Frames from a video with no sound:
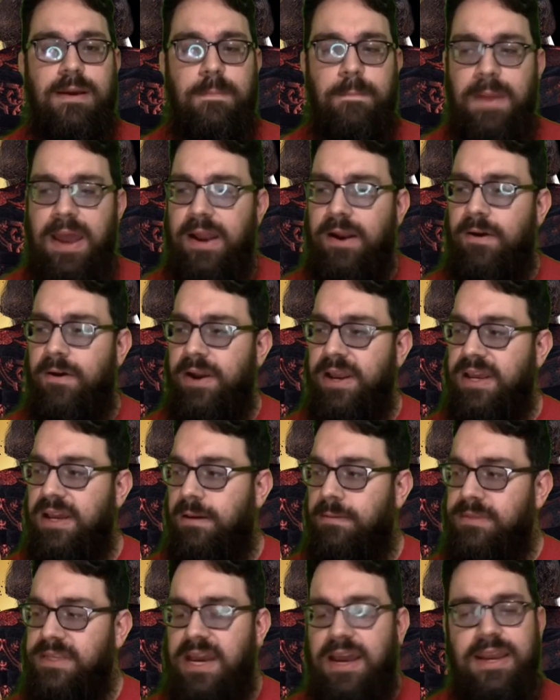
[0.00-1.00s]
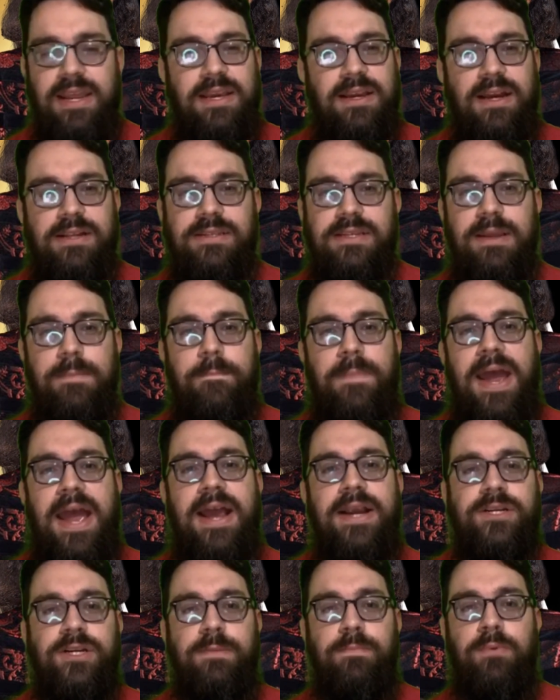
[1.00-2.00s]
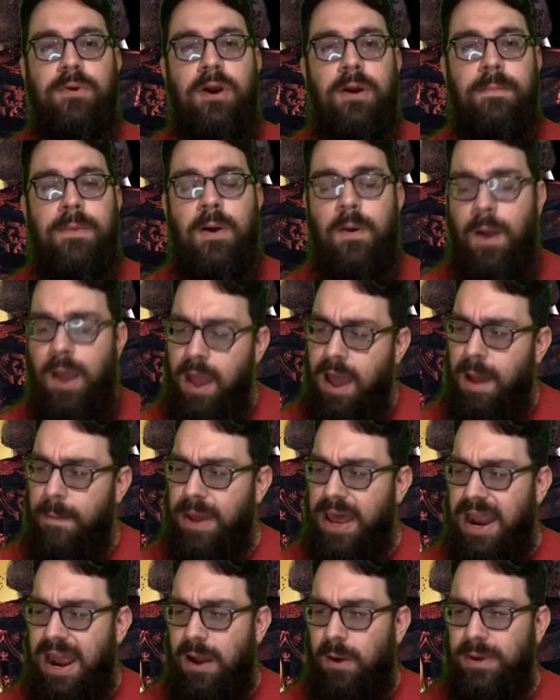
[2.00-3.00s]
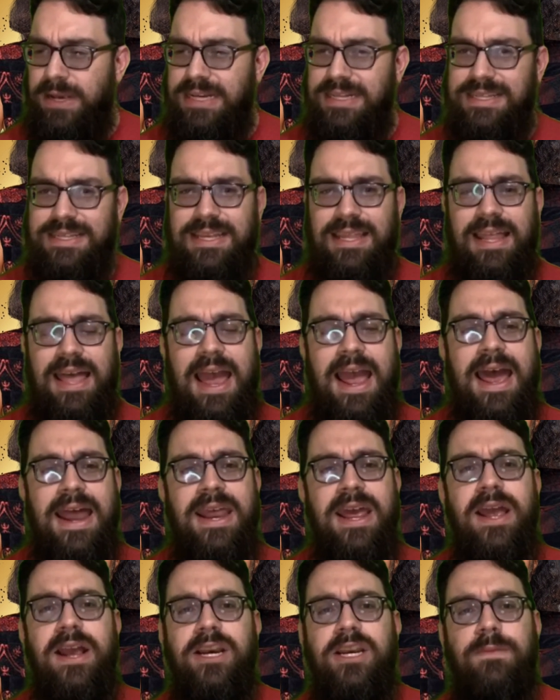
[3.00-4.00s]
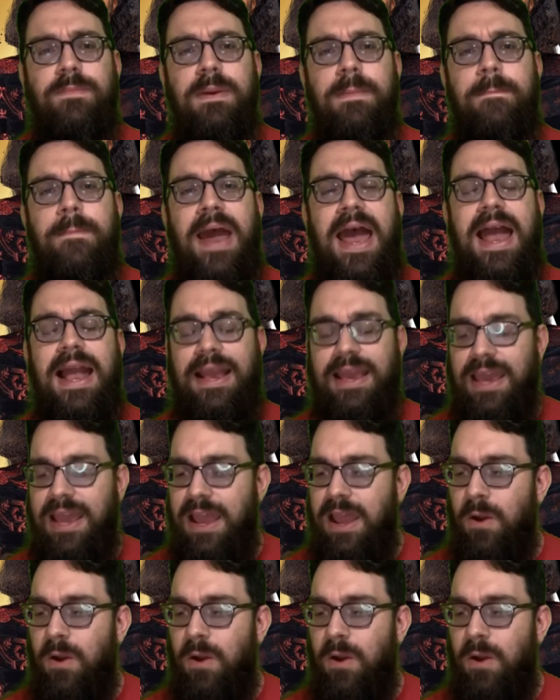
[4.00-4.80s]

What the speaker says: Matt Hardy comes out and he cuts an impassioned promo about how he's glad to be back